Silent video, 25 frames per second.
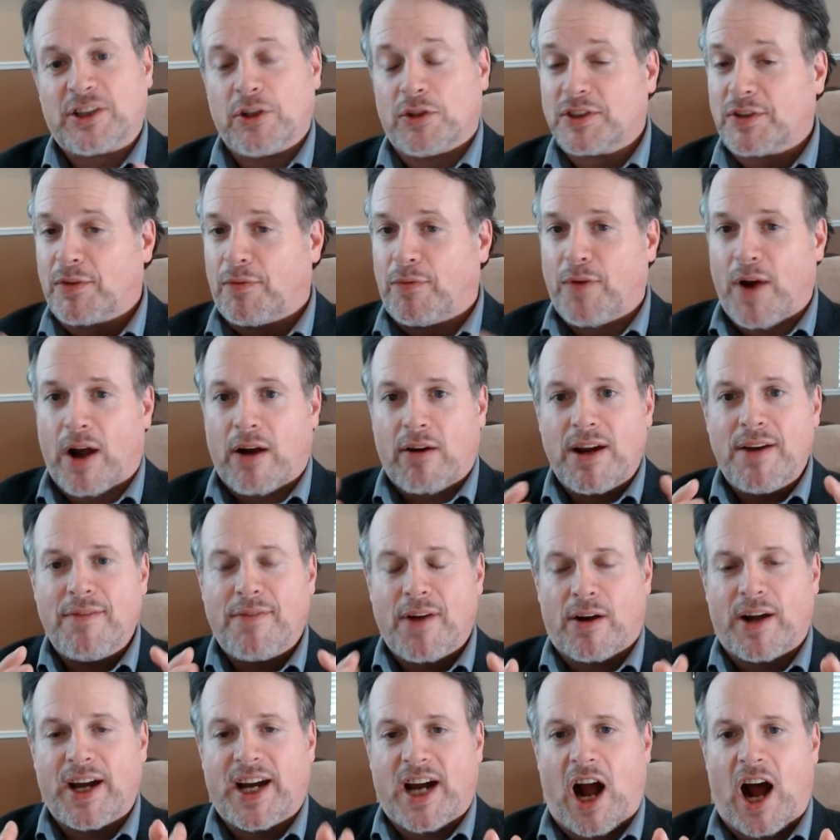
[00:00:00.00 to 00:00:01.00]
So it's very,
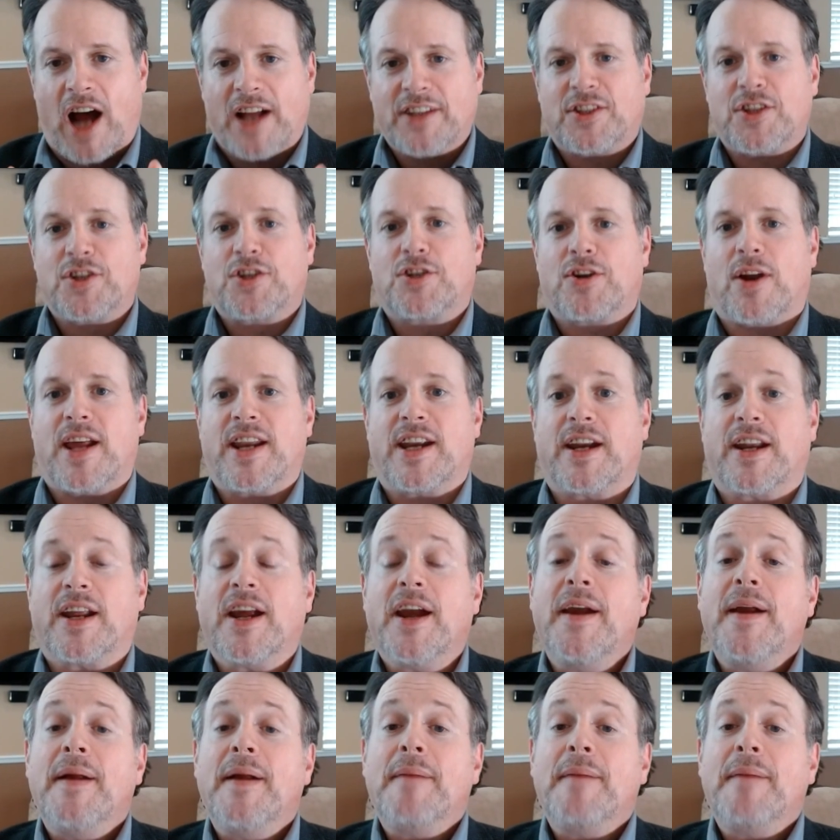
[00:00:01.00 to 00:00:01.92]
very concentrated.